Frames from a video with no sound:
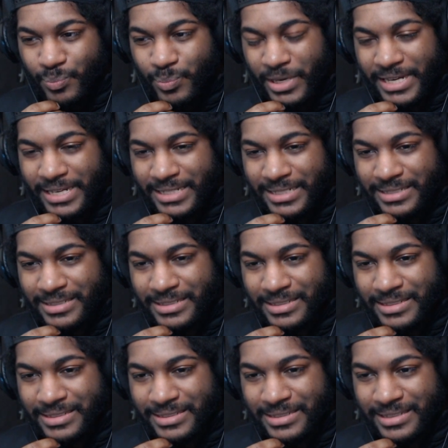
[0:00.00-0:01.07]
But,
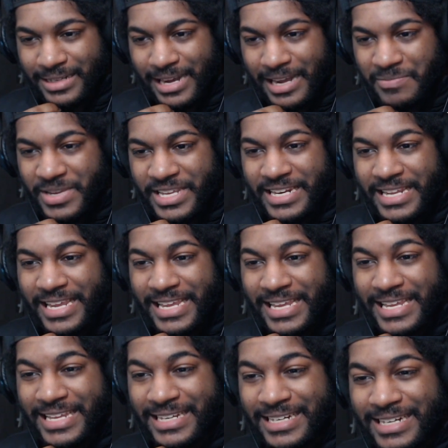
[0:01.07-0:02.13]
I mean,
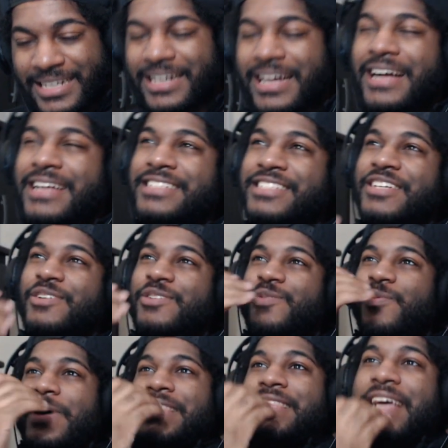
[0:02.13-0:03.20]
ah, dude,
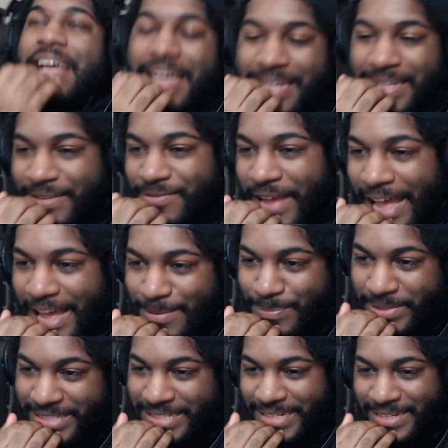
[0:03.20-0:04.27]
what the heck could have
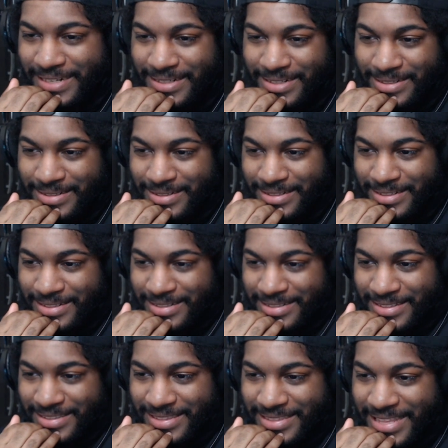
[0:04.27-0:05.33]
happened there?
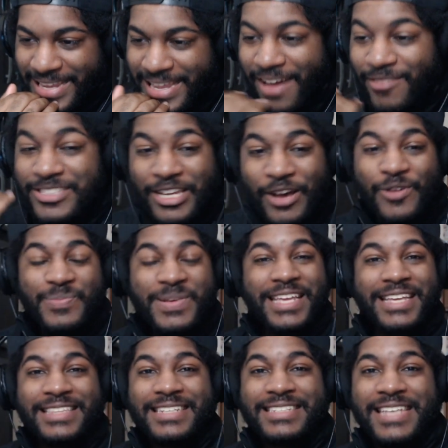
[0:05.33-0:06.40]
Like, I was
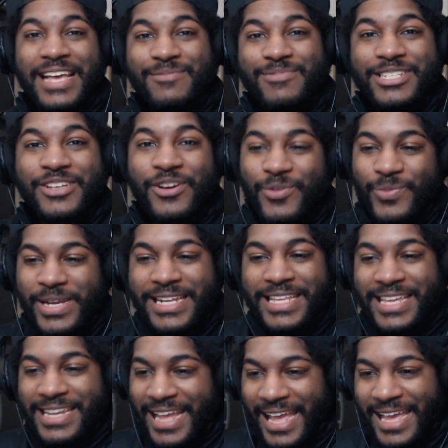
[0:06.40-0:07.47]
hoping in this episode
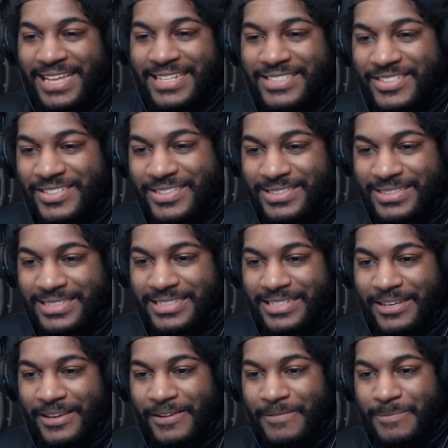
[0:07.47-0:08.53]
we'd get answers,
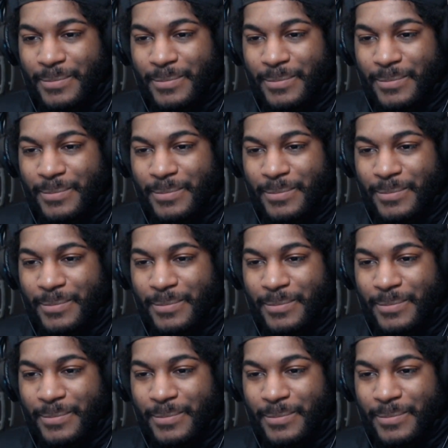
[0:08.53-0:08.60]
